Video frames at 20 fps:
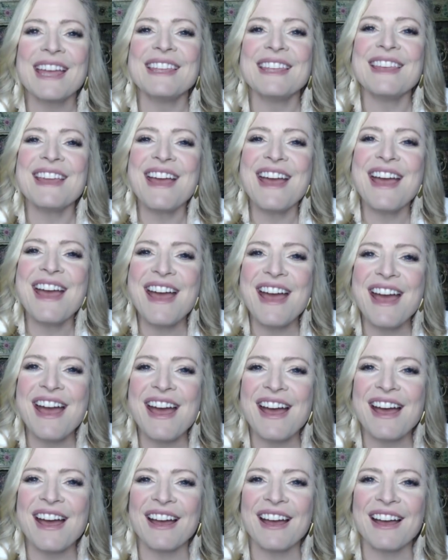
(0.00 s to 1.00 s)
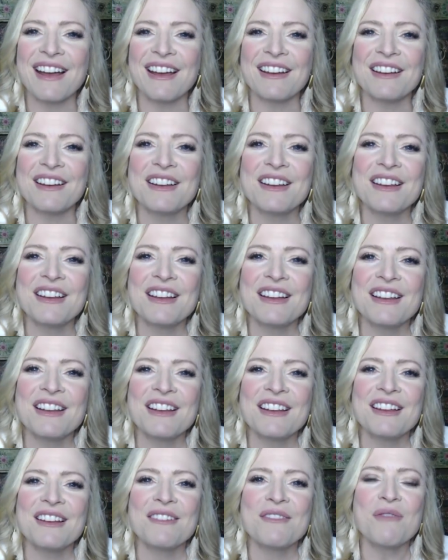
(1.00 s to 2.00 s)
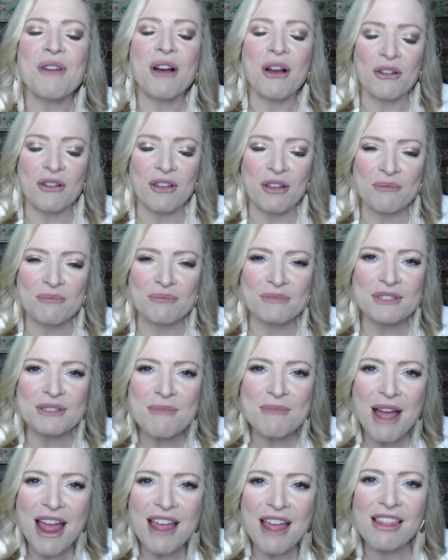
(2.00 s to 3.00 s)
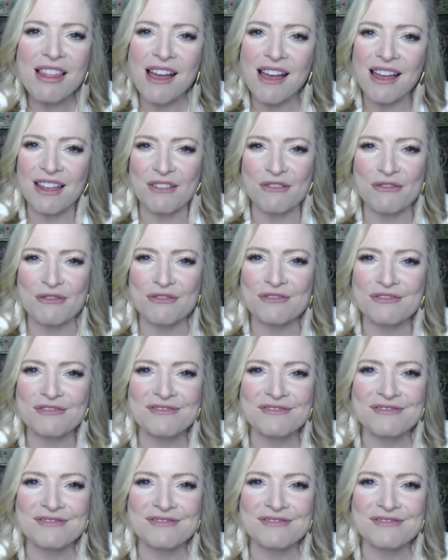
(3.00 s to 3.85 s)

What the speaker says: Yeah. Welcome to my life.